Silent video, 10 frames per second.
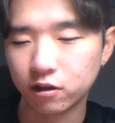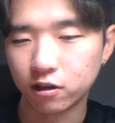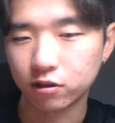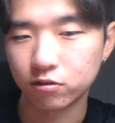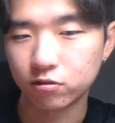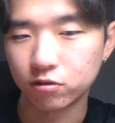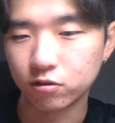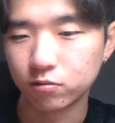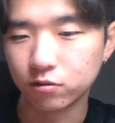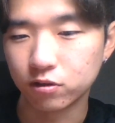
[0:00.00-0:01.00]

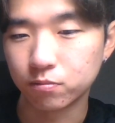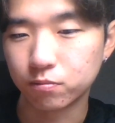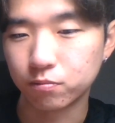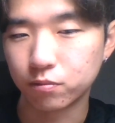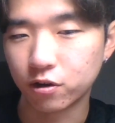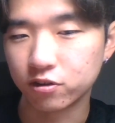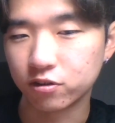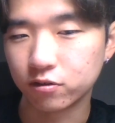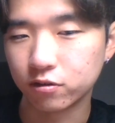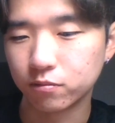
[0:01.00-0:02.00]
electron was
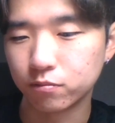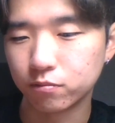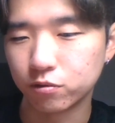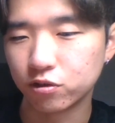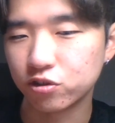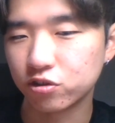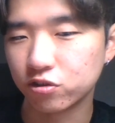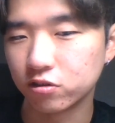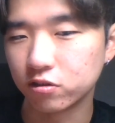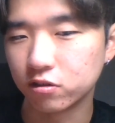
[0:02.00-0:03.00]

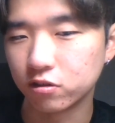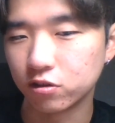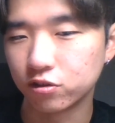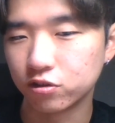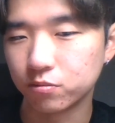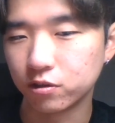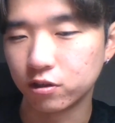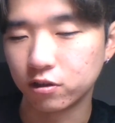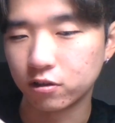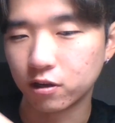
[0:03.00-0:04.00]
positioned, there should
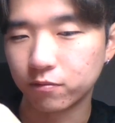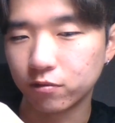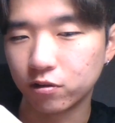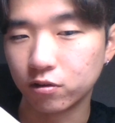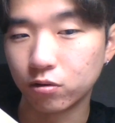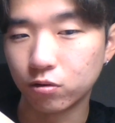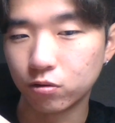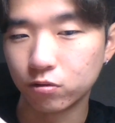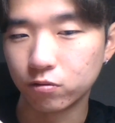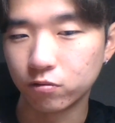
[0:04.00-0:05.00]
be left with a
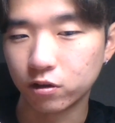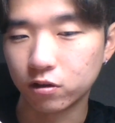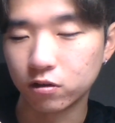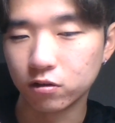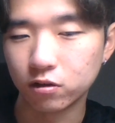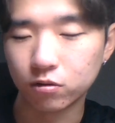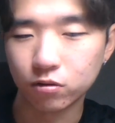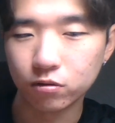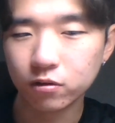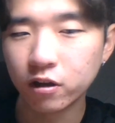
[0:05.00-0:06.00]
hole. We call it
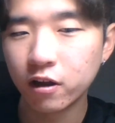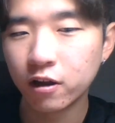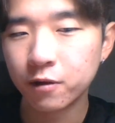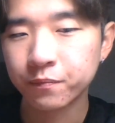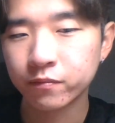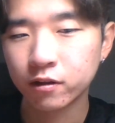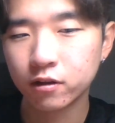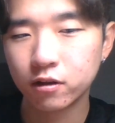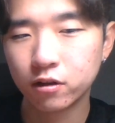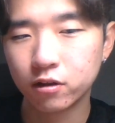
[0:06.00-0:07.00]
hole.
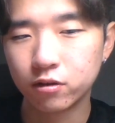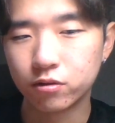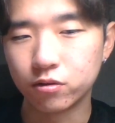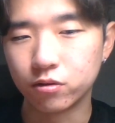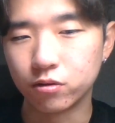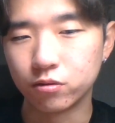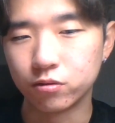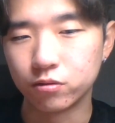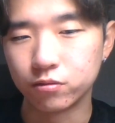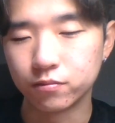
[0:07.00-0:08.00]

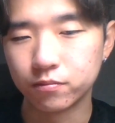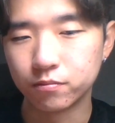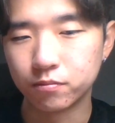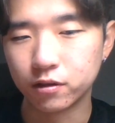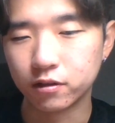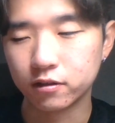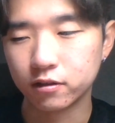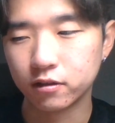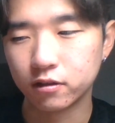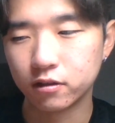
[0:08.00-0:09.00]
So, but
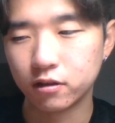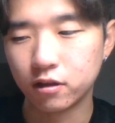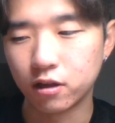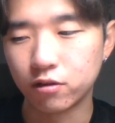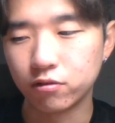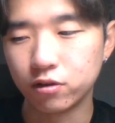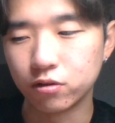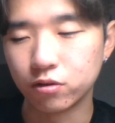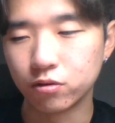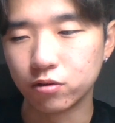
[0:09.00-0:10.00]
as we
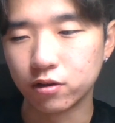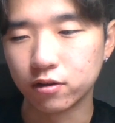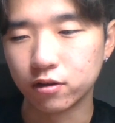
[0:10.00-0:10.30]
know,